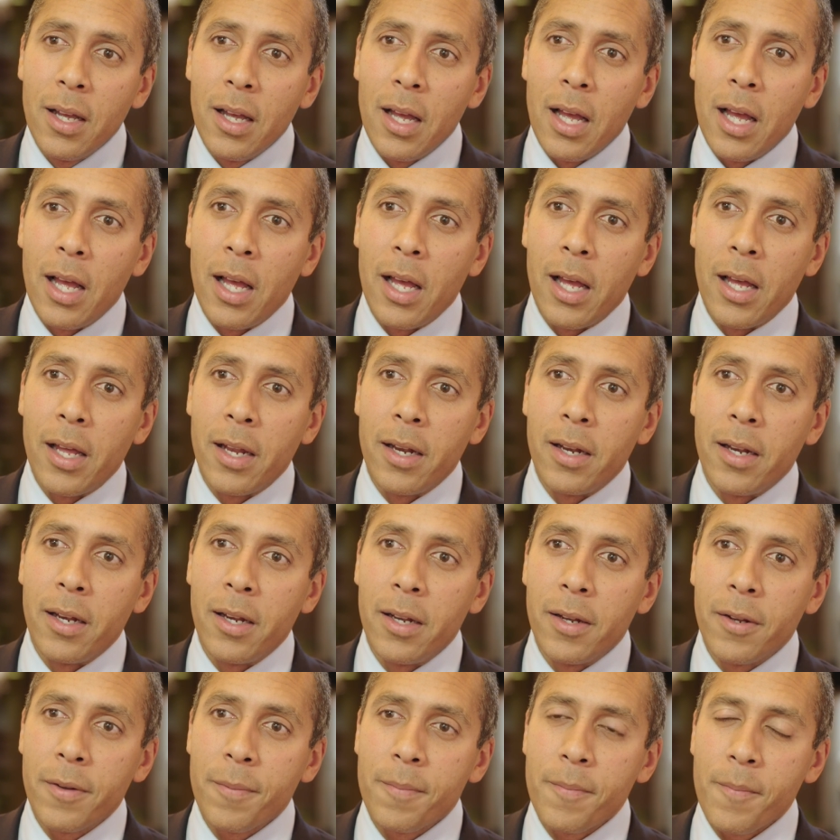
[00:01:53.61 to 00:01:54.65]

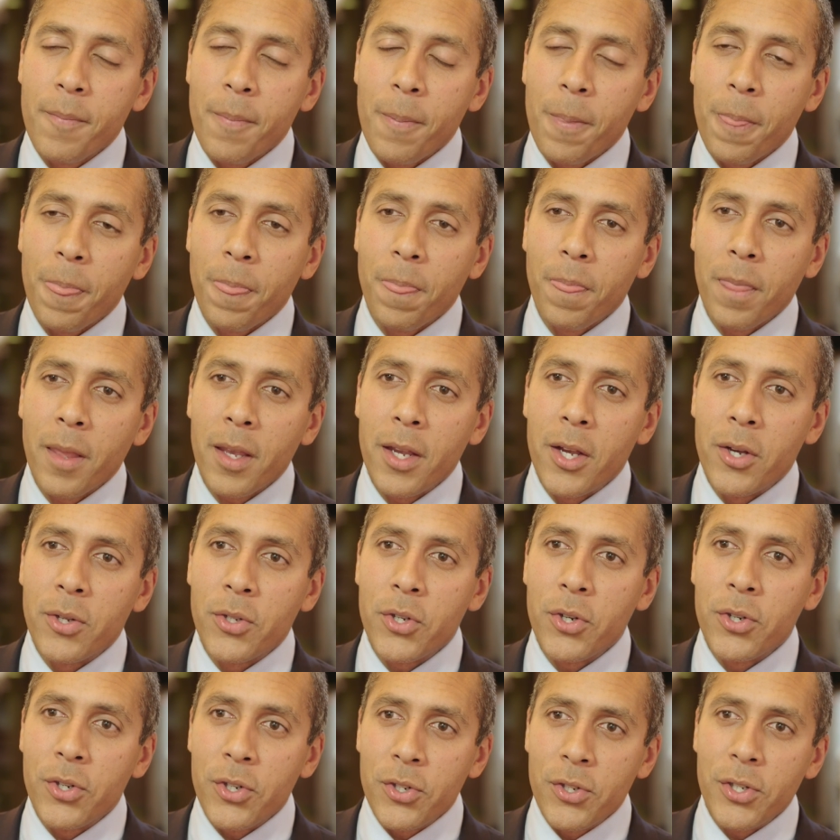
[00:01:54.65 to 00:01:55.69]
And
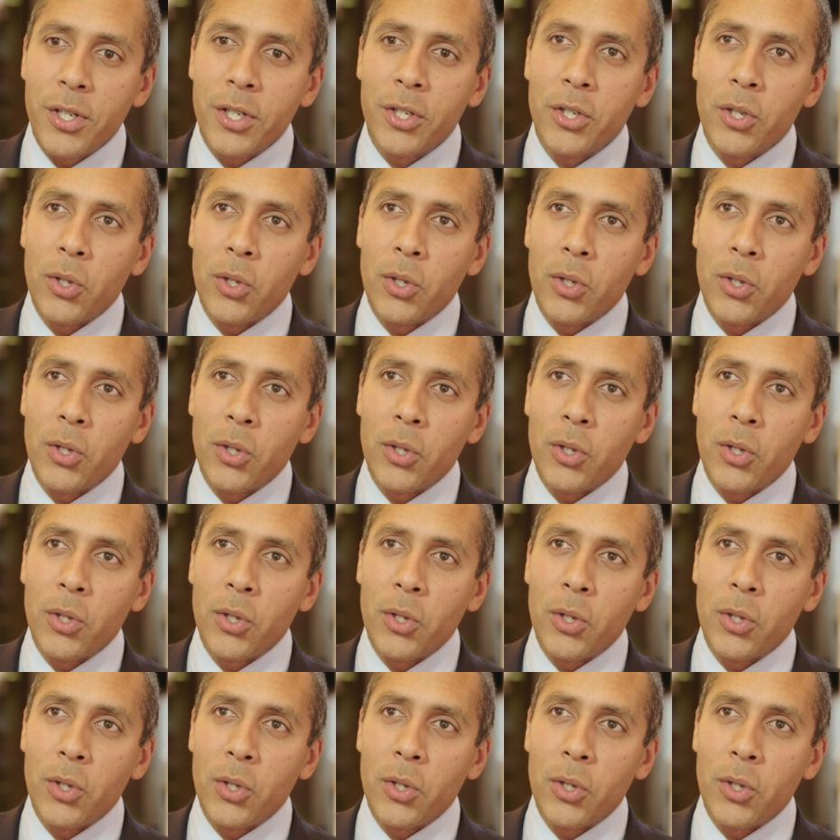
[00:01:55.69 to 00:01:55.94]
it's interesting